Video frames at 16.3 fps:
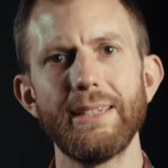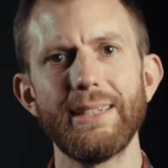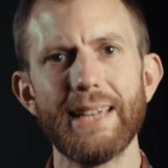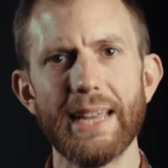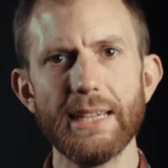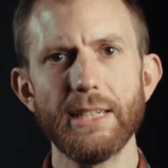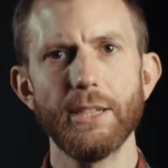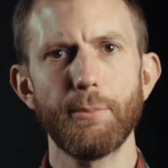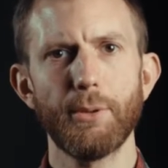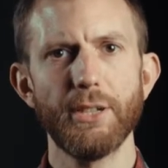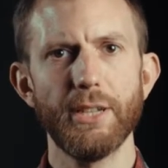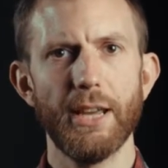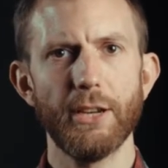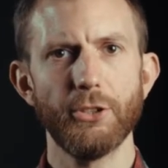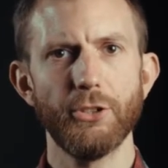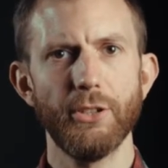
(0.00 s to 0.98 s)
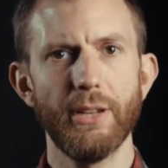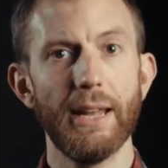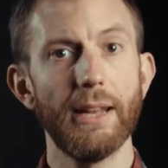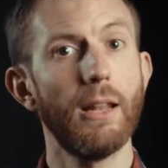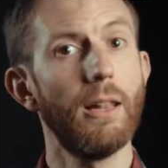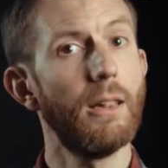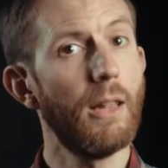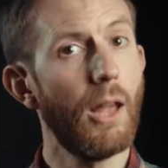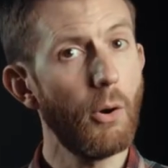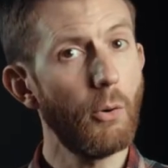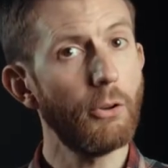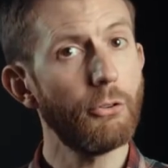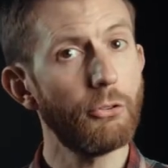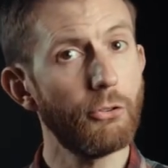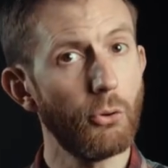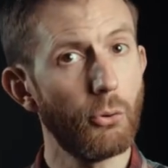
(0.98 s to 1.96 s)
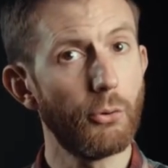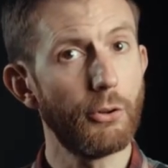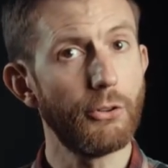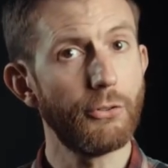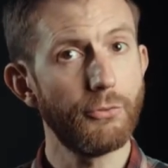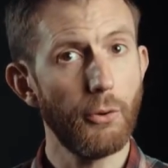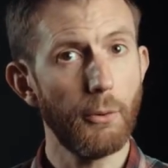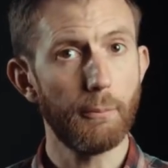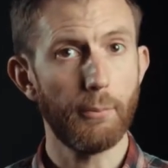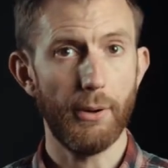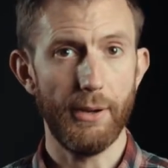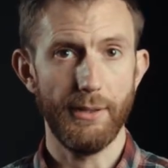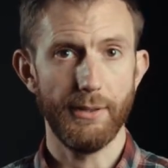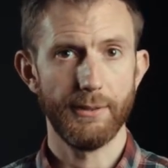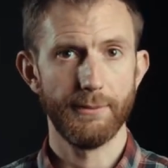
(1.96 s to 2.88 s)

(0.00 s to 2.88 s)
data protection at a lower storage footprint.